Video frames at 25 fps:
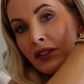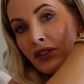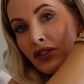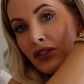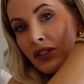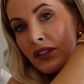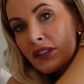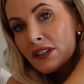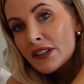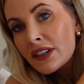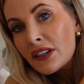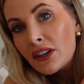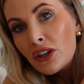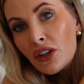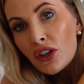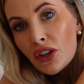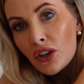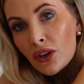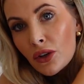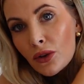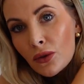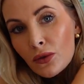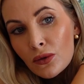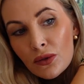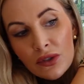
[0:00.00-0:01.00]
Just
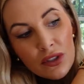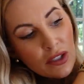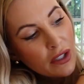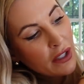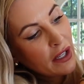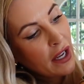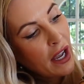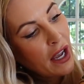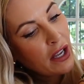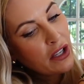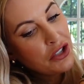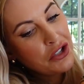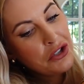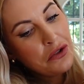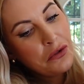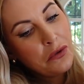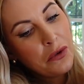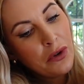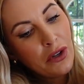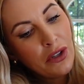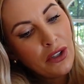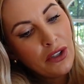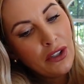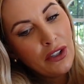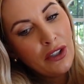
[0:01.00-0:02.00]
cute,
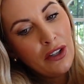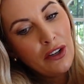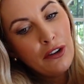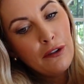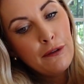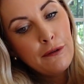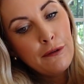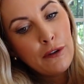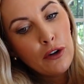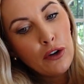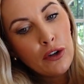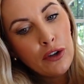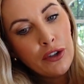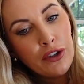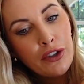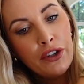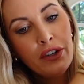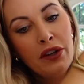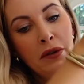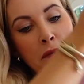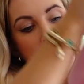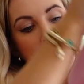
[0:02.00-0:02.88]
casual, fun